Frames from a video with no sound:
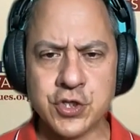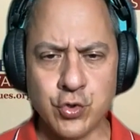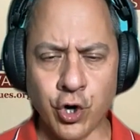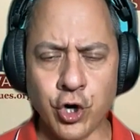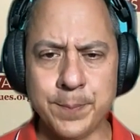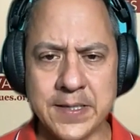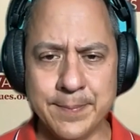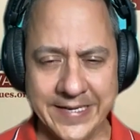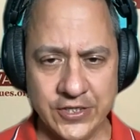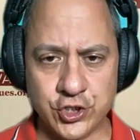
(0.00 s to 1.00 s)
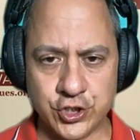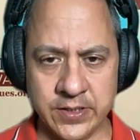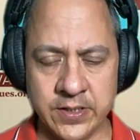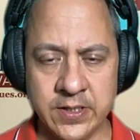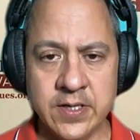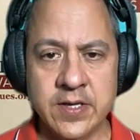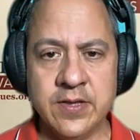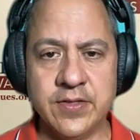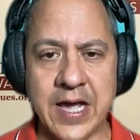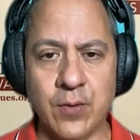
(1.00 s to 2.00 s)
You heard me mention
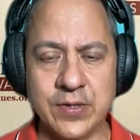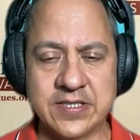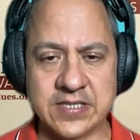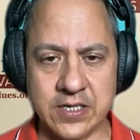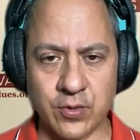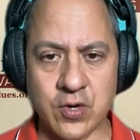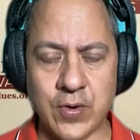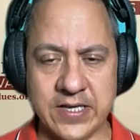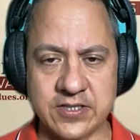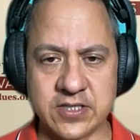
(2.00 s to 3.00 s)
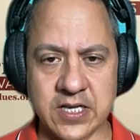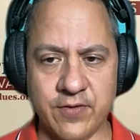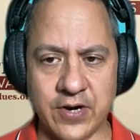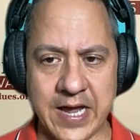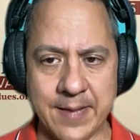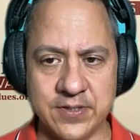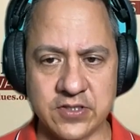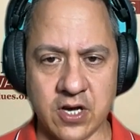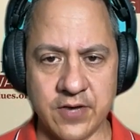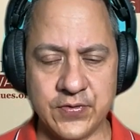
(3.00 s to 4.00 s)
that we sent a request to Governor
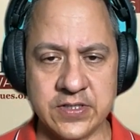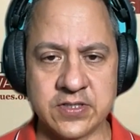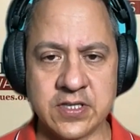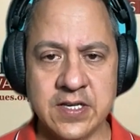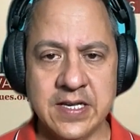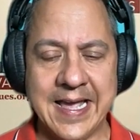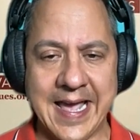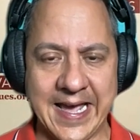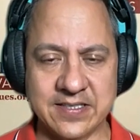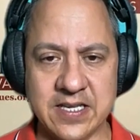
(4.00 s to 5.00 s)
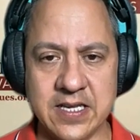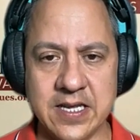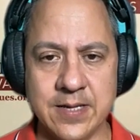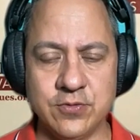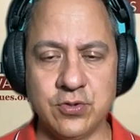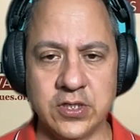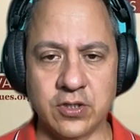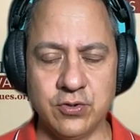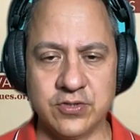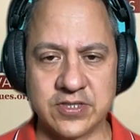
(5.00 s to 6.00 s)
Abbott's office asking him to
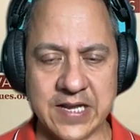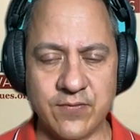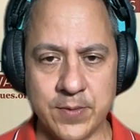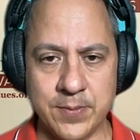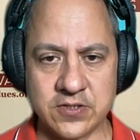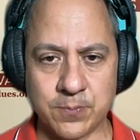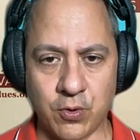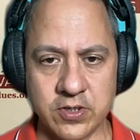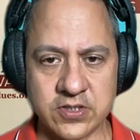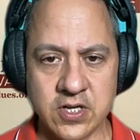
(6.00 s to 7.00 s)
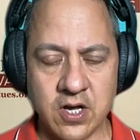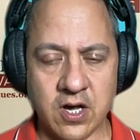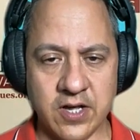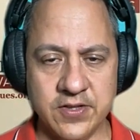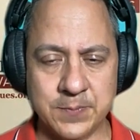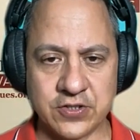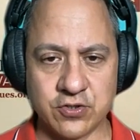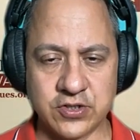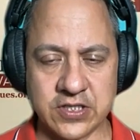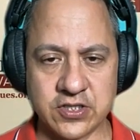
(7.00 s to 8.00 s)
include Save Women's Sports on the
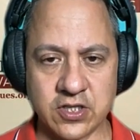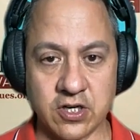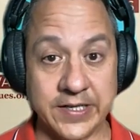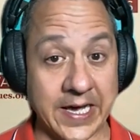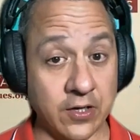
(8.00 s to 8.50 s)
special session call.